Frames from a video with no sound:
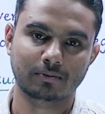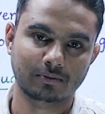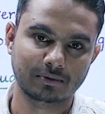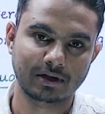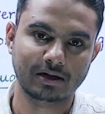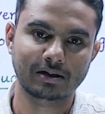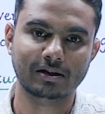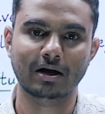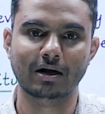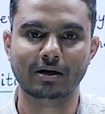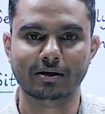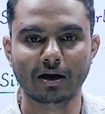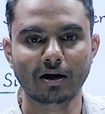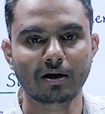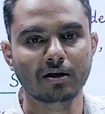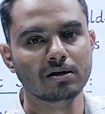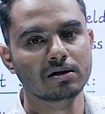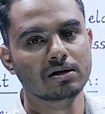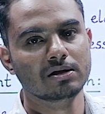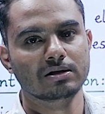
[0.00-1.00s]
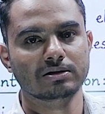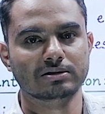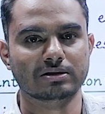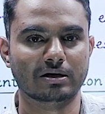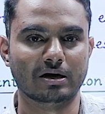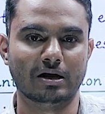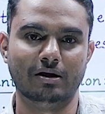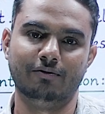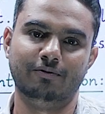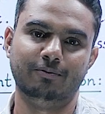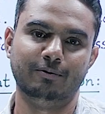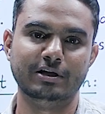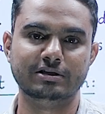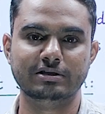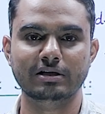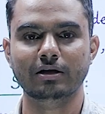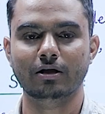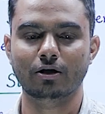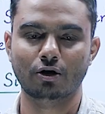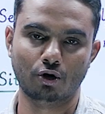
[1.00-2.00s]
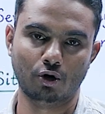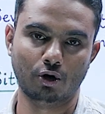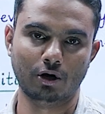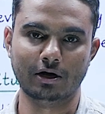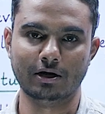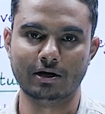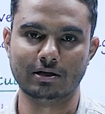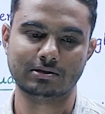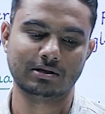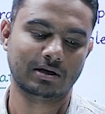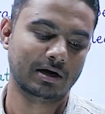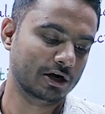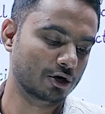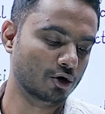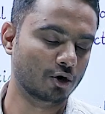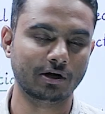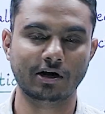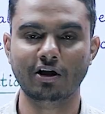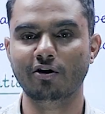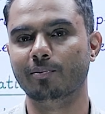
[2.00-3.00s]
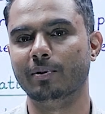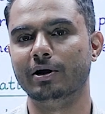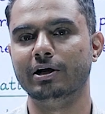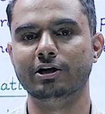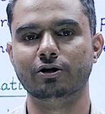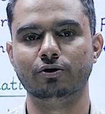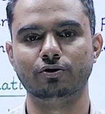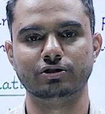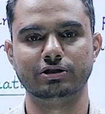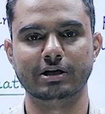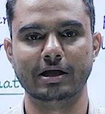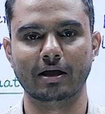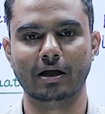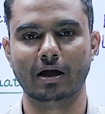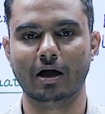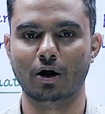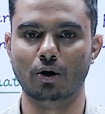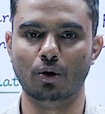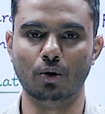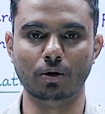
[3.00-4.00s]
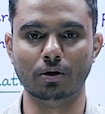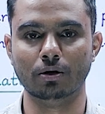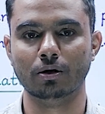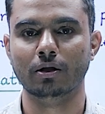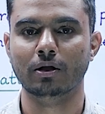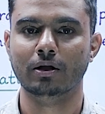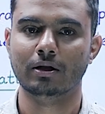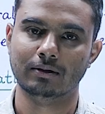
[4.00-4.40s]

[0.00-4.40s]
Then they'll tell, sir, I am facing loneliness. I don't have money to stay alone.